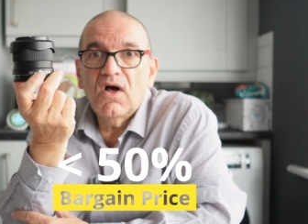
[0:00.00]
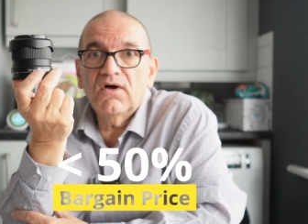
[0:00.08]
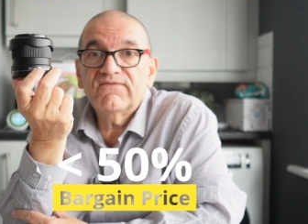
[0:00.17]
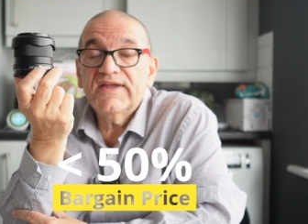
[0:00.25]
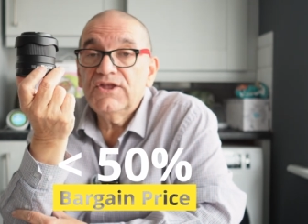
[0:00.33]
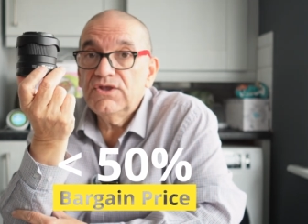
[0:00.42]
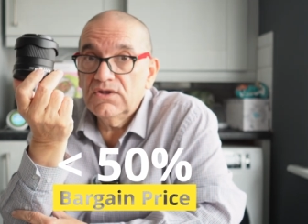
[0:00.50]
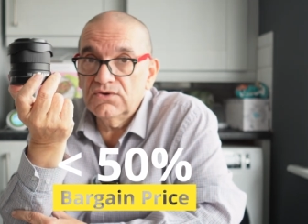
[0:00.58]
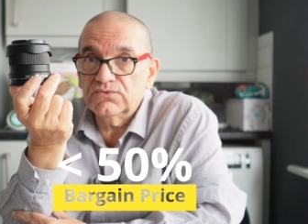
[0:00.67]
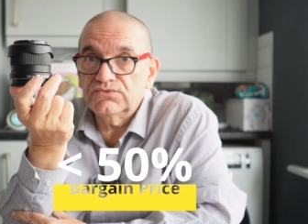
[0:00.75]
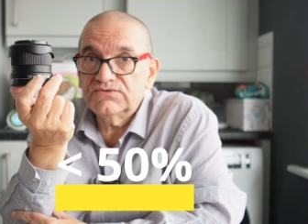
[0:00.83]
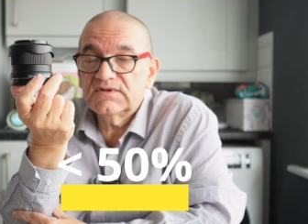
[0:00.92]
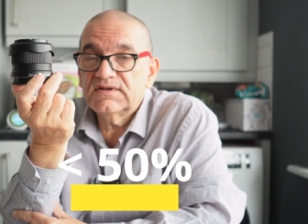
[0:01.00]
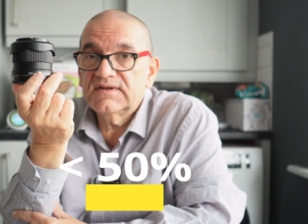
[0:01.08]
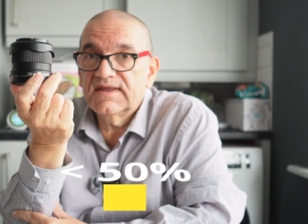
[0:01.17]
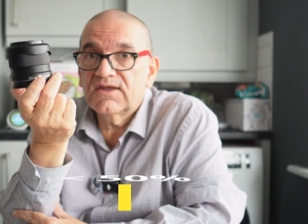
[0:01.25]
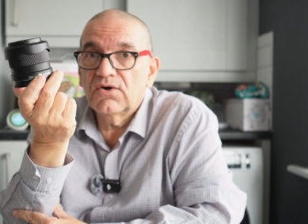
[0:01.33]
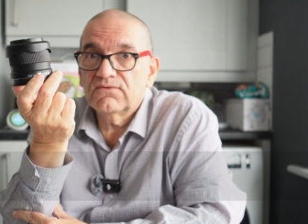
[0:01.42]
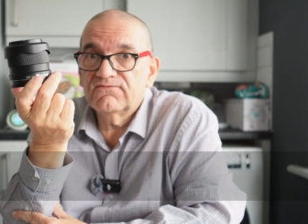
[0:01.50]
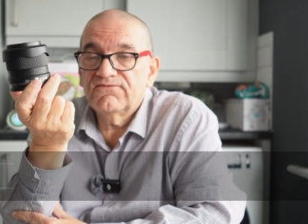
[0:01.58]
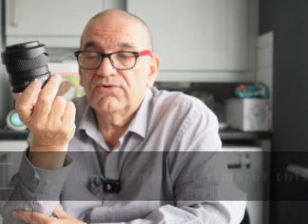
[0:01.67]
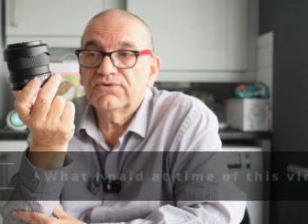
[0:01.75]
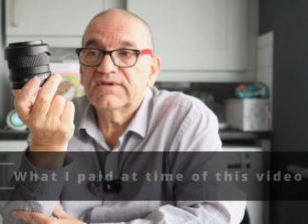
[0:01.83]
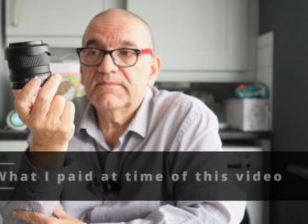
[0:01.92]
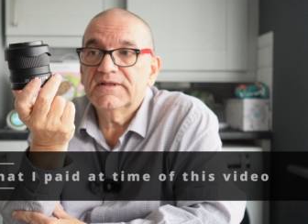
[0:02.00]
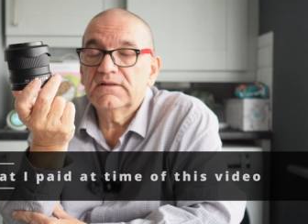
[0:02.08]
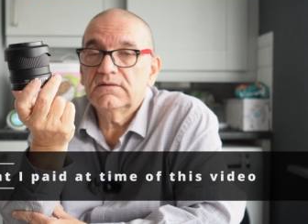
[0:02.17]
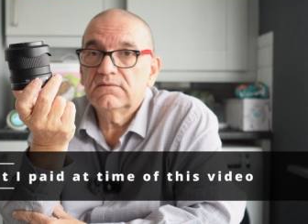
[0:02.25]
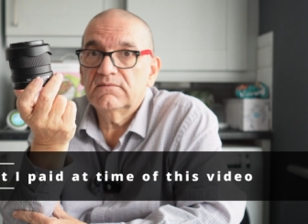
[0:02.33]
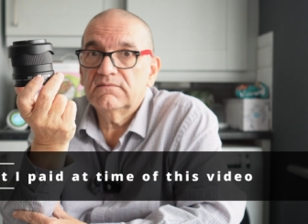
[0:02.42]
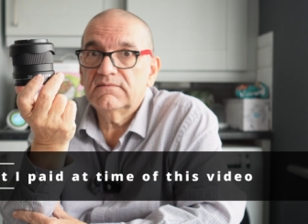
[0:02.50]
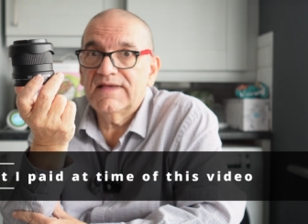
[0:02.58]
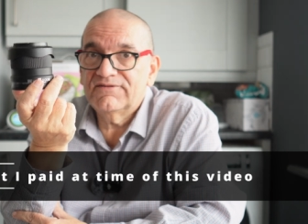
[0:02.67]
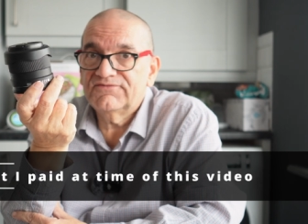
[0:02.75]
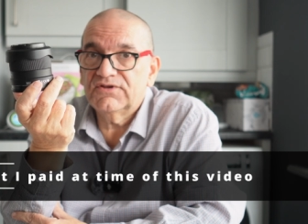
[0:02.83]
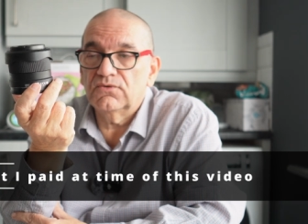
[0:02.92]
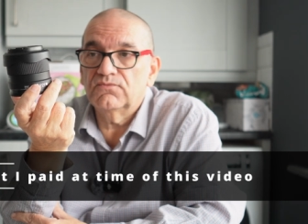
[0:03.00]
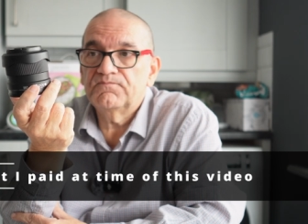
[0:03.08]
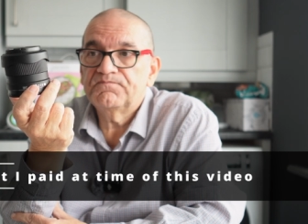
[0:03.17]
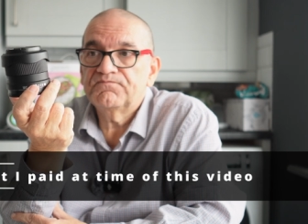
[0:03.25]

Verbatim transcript: of a used Nikon 40mm f2.